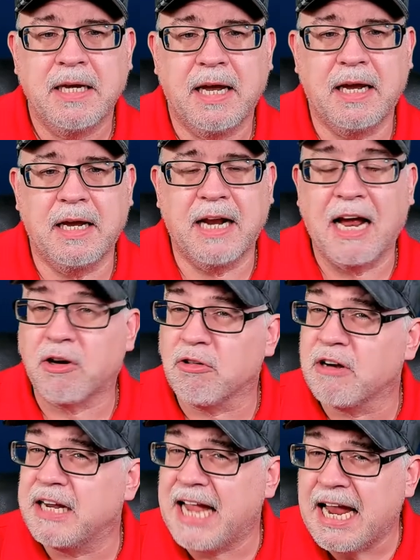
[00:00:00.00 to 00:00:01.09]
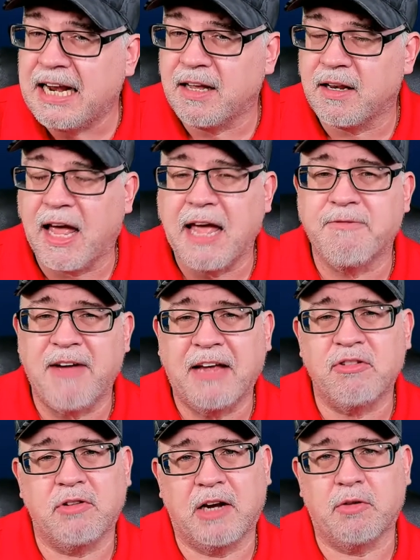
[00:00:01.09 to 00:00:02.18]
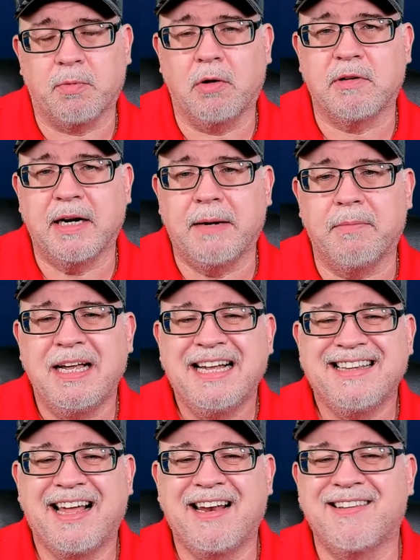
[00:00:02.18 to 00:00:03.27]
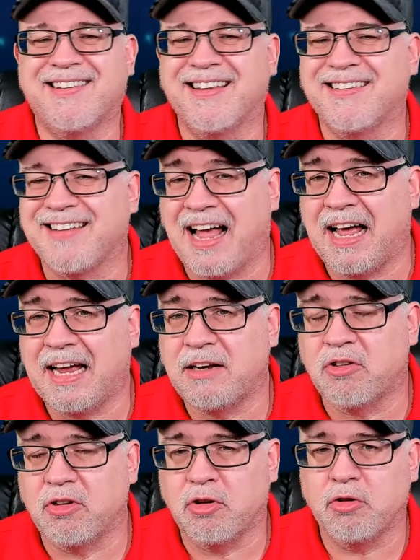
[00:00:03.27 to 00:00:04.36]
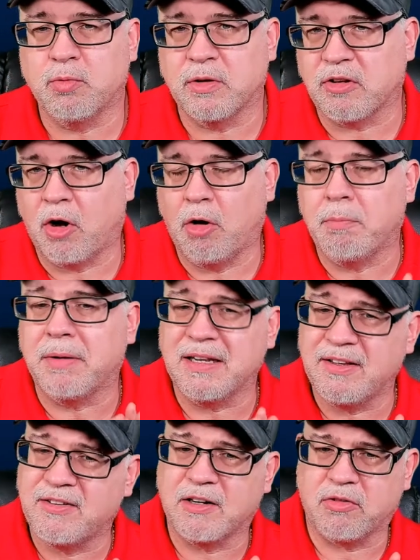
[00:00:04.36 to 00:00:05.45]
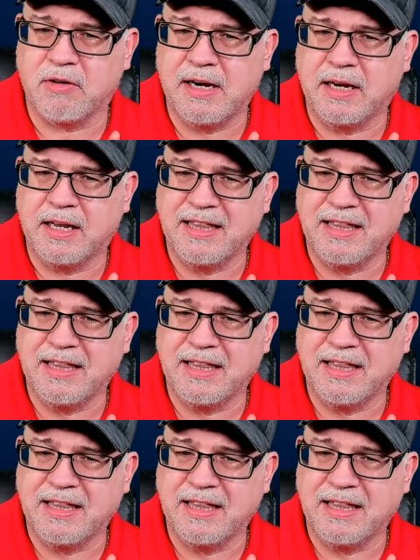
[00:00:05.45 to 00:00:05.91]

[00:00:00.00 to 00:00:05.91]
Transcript: And I created a Fast Trax program that is designed to use what's called ballistic training.